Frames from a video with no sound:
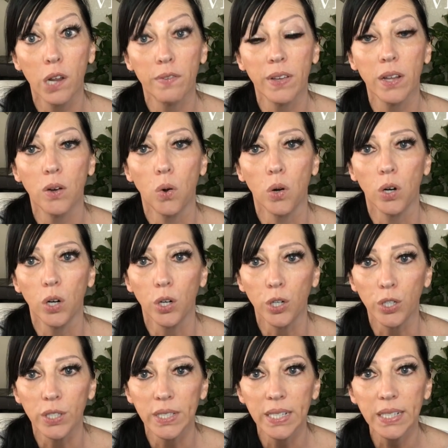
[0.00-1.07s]
of it or
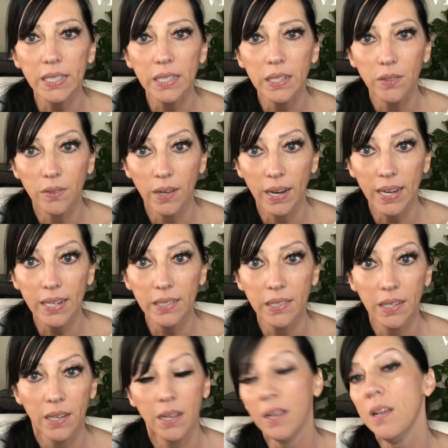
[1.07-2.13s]
earned it, right?
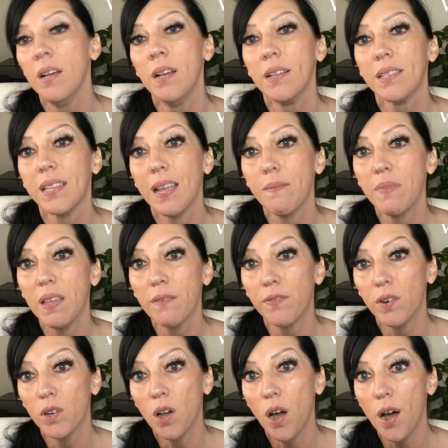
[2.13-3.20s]
Same thing
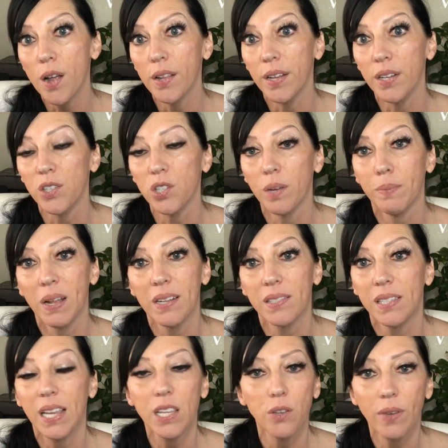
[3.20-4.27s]
for college. I'm not
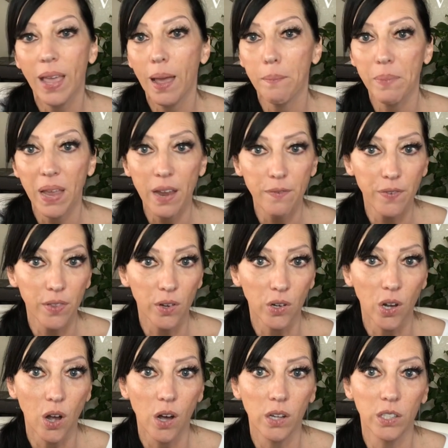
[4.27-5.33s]
saying you can't pay for their
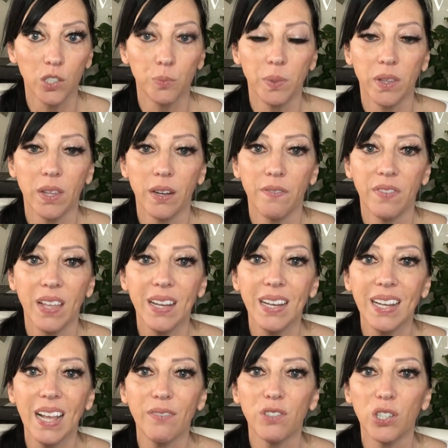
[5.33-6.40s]
college, but that if they
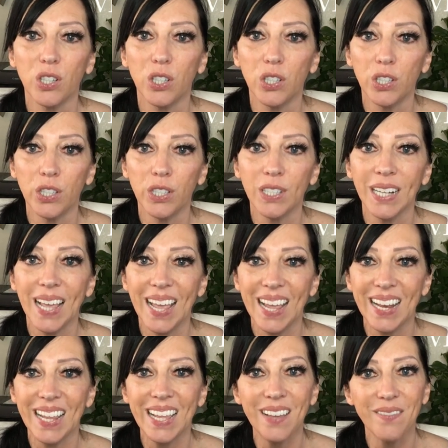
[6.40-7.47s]
didn't have to earn
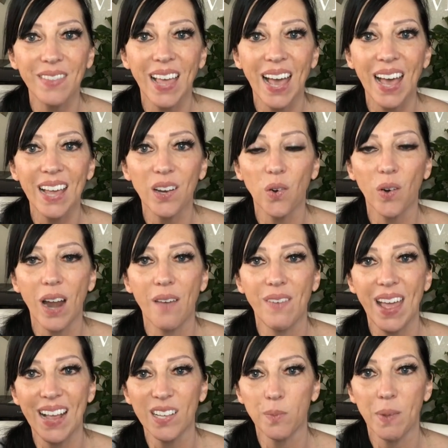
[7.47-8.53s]
any of that or have
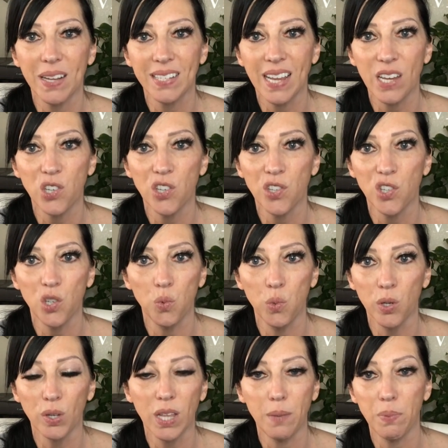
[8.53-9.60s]
expectations, you
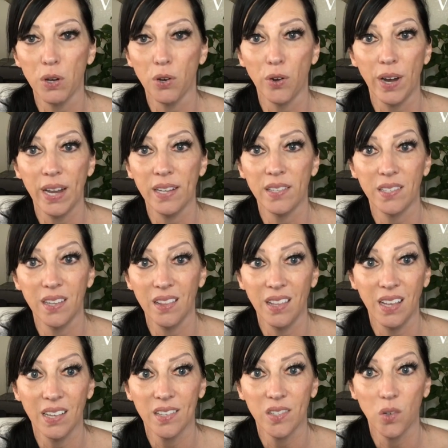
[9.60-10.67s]
will keep your grades to
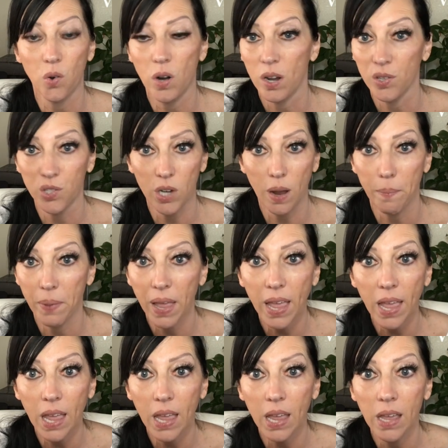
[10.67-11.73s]
this, or I'll stop
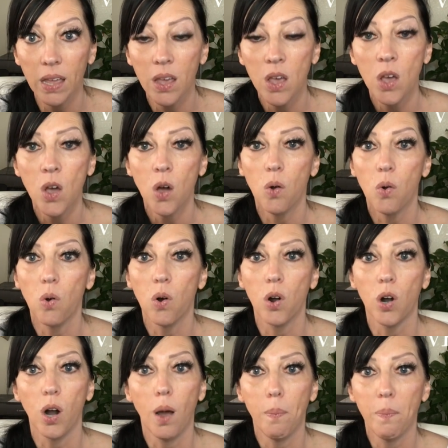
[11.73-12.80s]
paying,
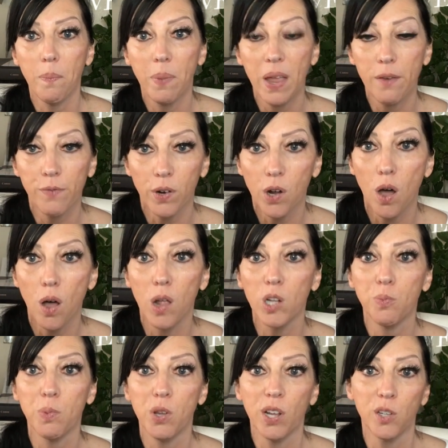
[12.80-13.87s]
or I'll pay for
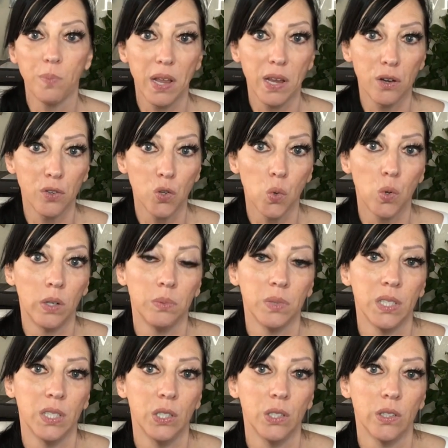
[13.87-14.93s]
college, but you have to pay your
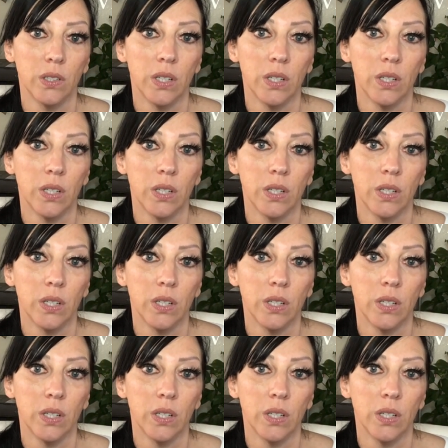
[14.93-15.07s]
dorms and